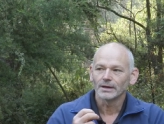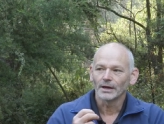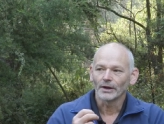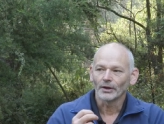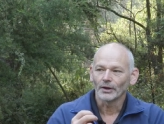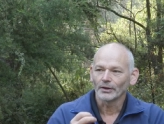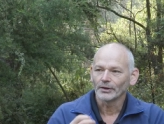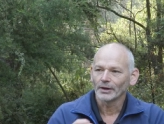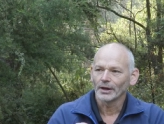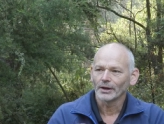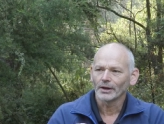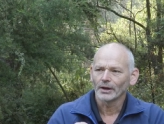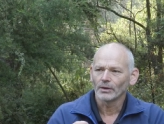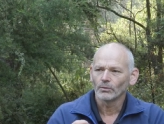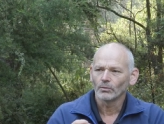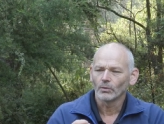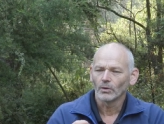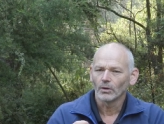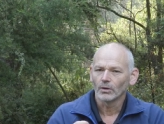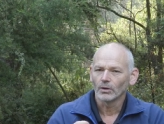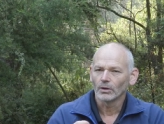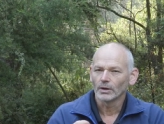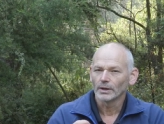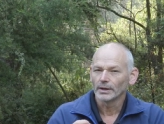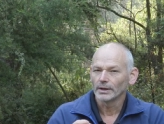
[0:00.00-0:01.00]
And I don't know
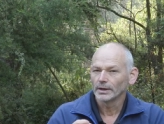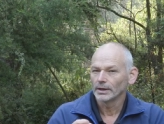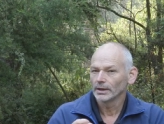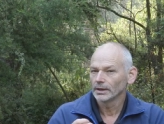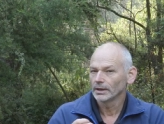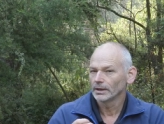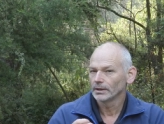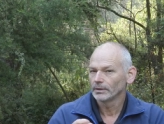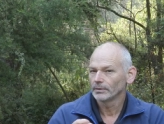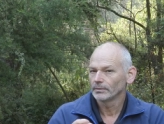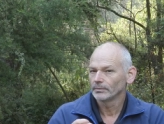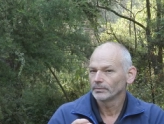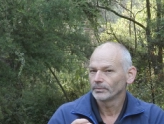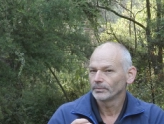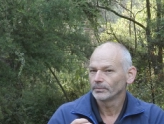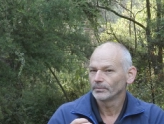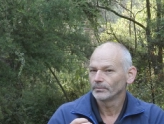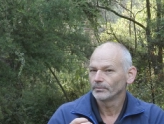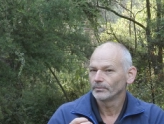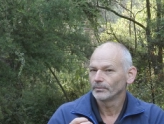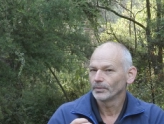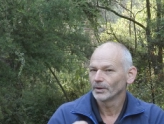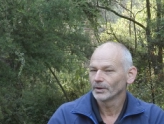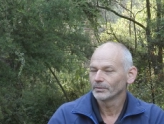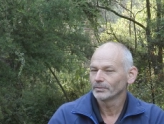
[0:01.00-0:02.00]
why
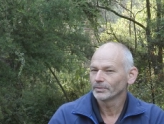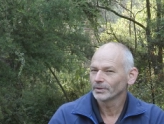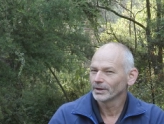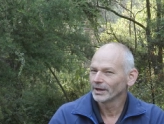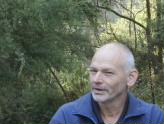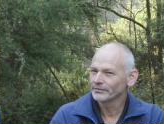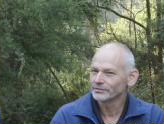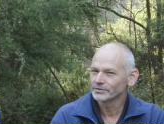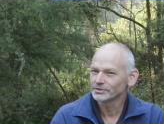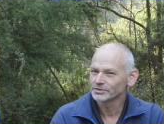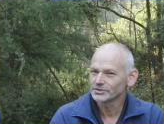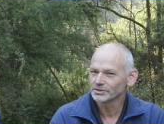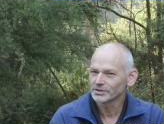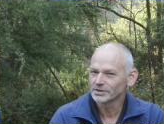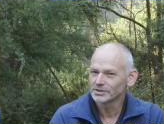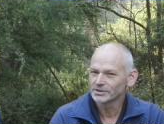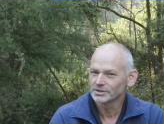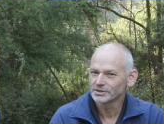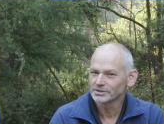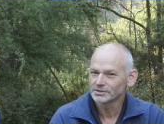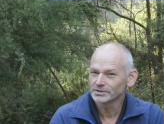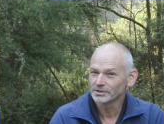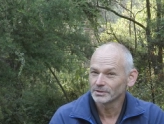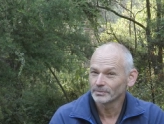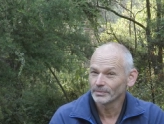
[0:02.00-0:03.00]
people haven't seen
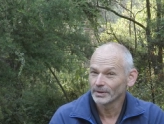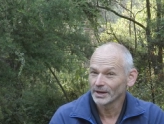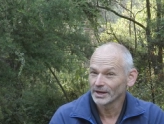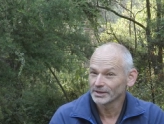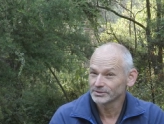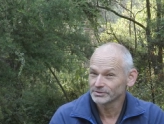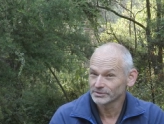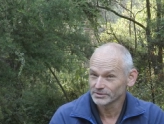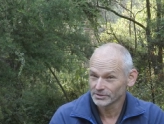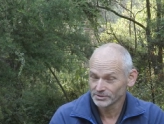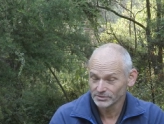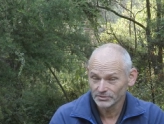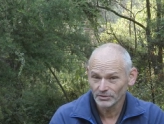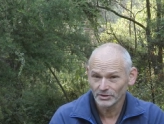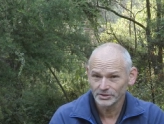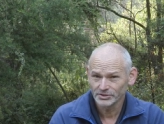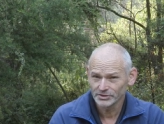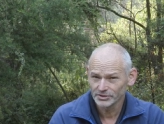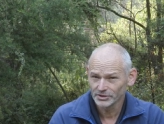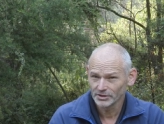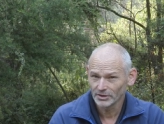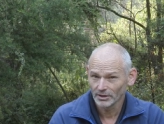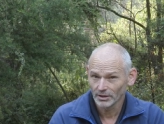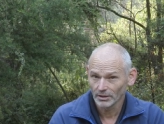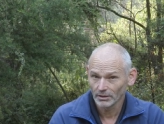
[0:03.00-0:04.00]
this in the past because I
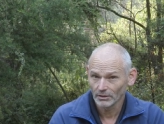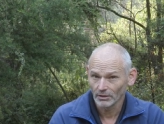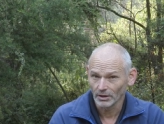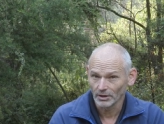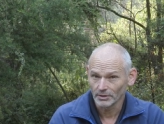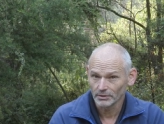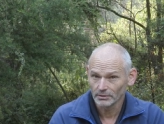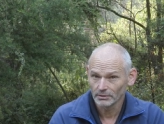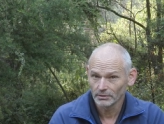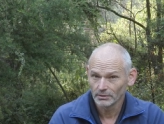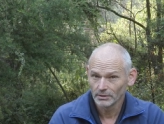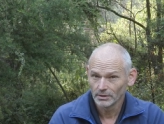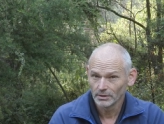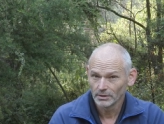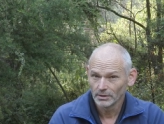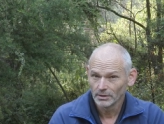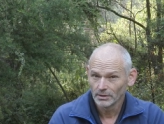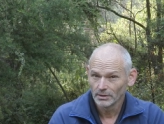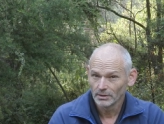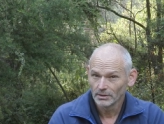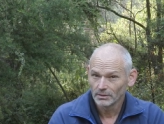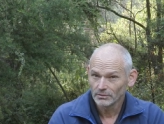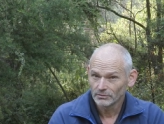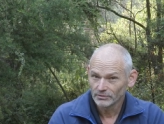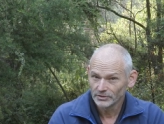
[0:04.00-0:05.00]
see it a lot.
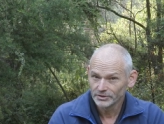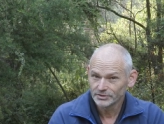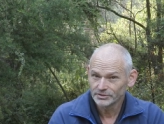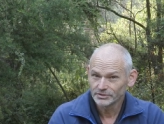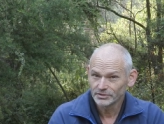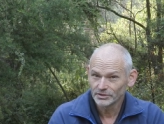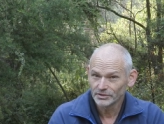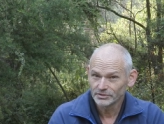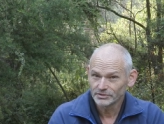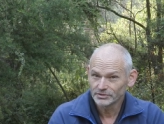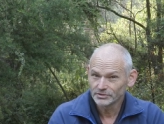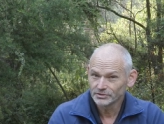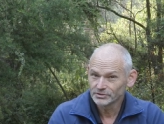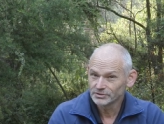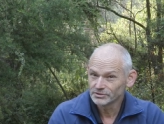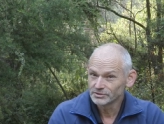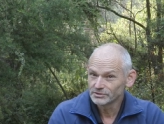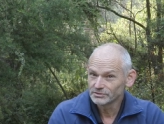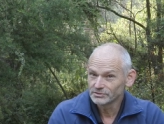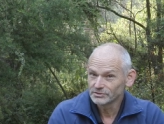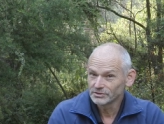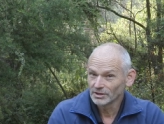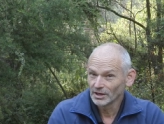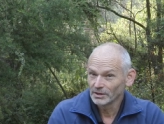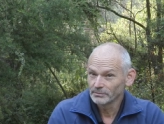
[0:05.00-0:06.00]

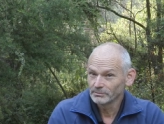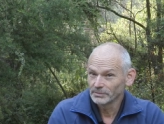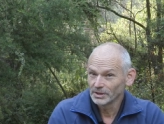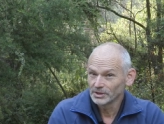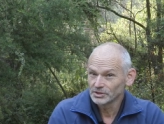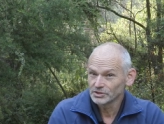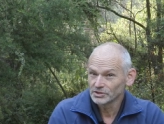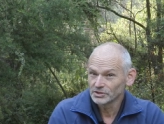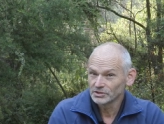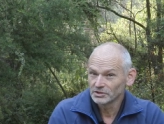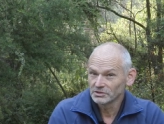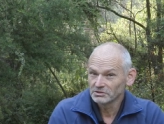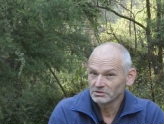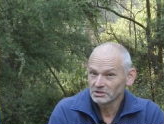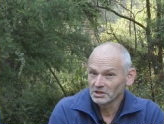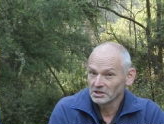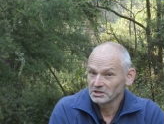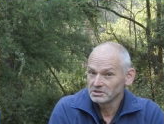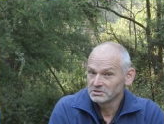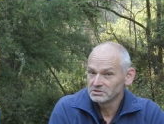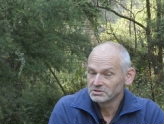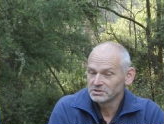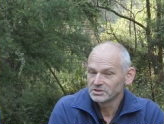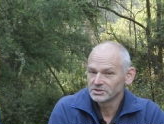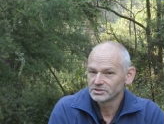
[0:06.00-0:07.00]
Researchers don't mention it,
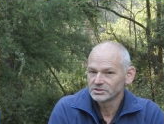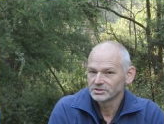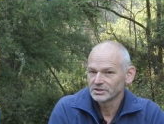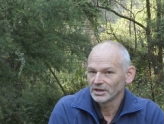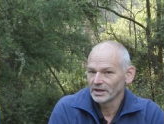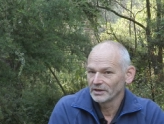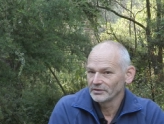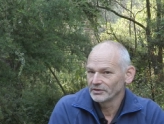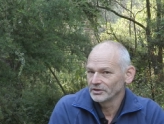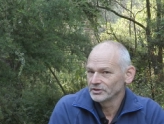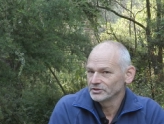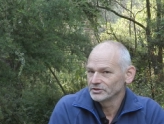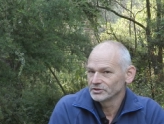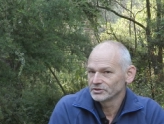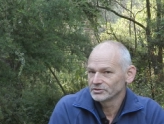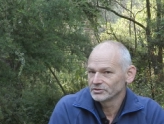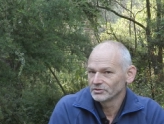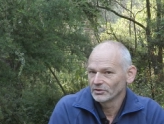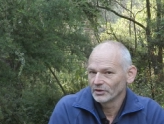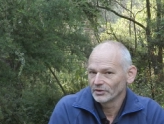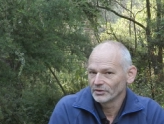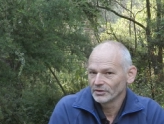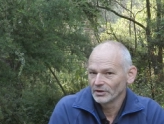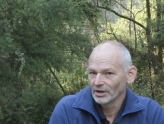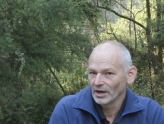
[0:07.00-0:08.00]
they say they're
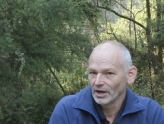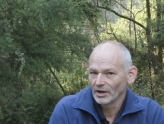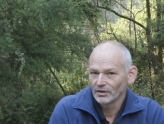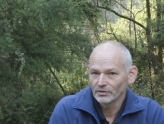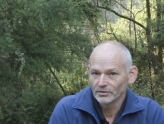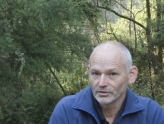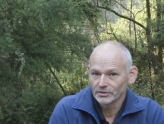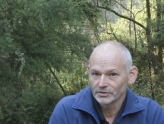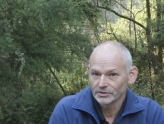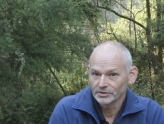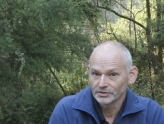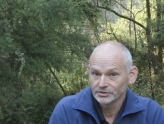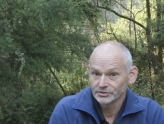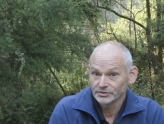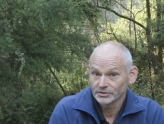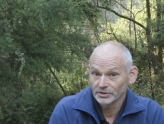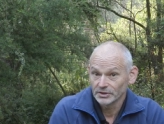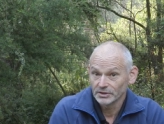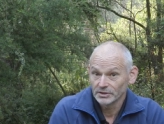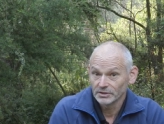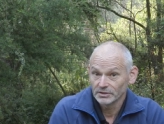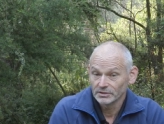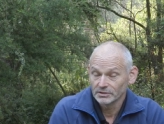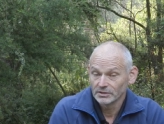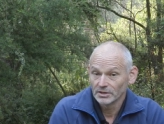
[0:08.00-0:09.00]
just not known as
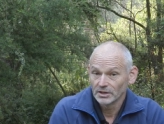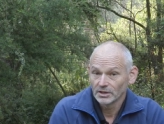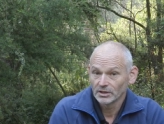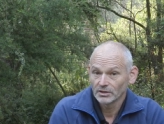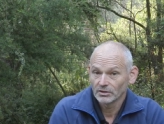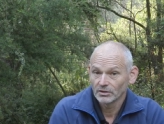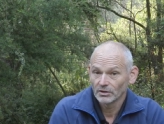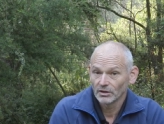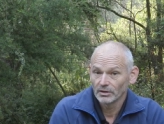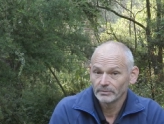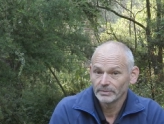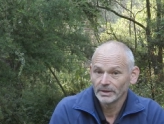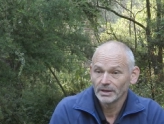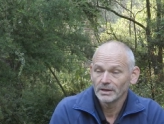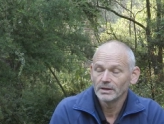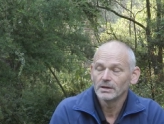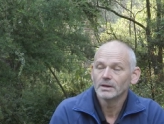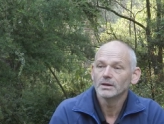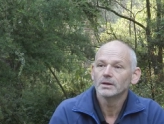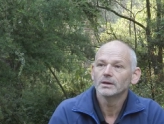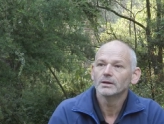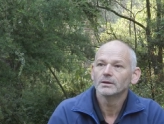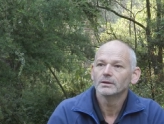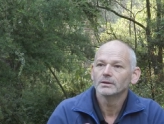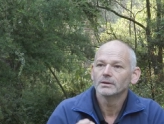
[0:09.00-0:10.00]
a climber,
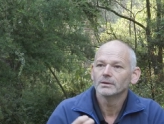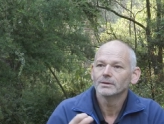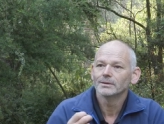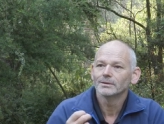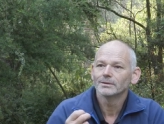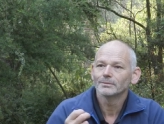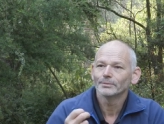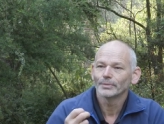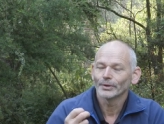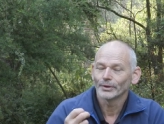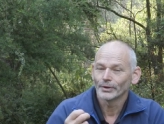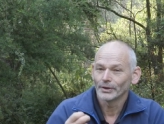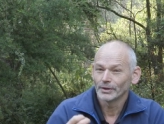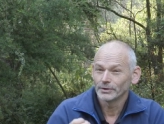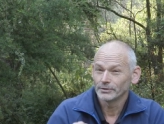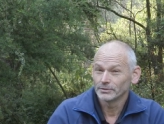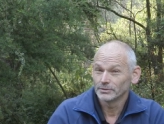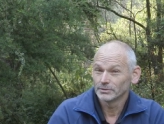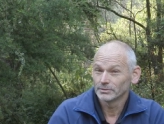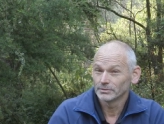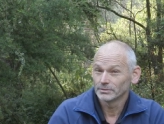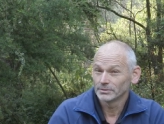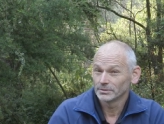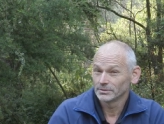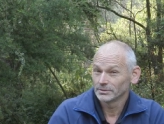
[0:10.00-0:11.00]
but they
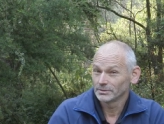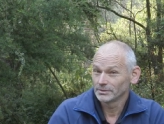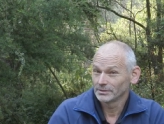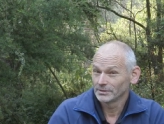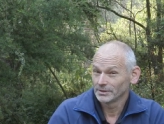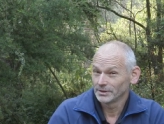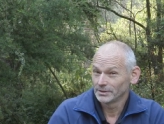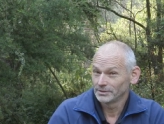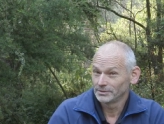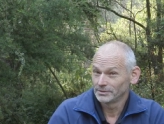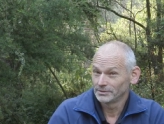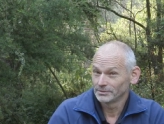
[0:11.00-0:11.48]
do it and they